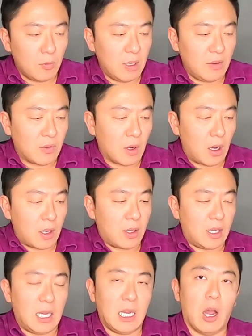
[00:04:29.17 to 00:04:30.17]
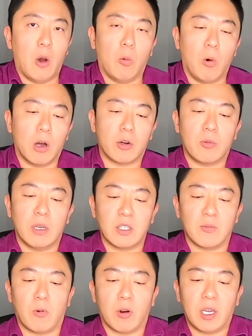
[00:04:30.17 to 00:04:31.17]
We've got the water
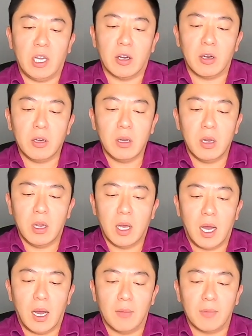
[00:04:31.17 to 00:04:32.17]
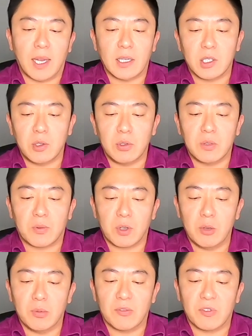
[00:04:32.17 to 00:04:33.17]
reservoir here that is used for
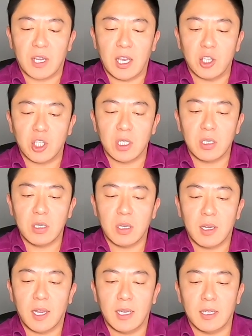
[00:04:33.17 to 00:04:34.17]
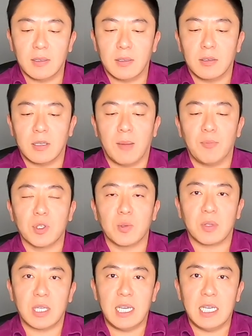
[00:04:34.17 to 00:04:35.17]
humidification. It couples
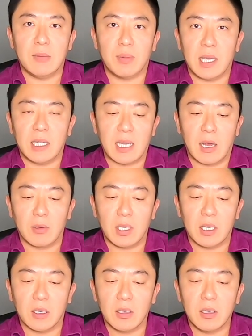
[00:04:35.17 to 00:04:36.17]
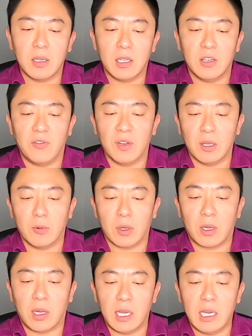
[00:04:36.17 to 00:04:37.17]
with the heating plate down here. You fill it
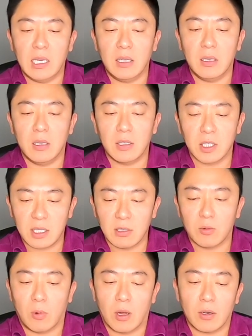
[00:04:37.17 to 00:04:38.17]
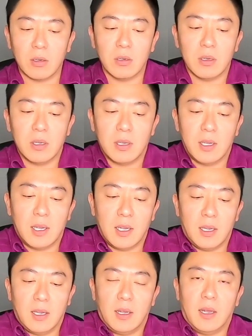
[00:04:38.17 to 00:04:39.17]
with clean distilled water.
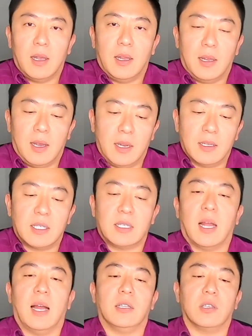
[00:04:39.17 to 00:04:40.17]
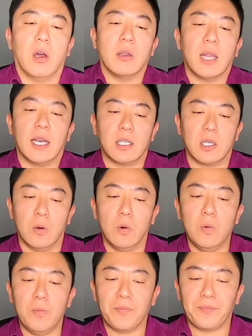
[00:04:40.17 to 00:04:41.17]
It slides on like
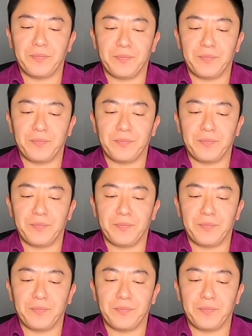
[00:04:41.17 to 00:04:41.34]
so.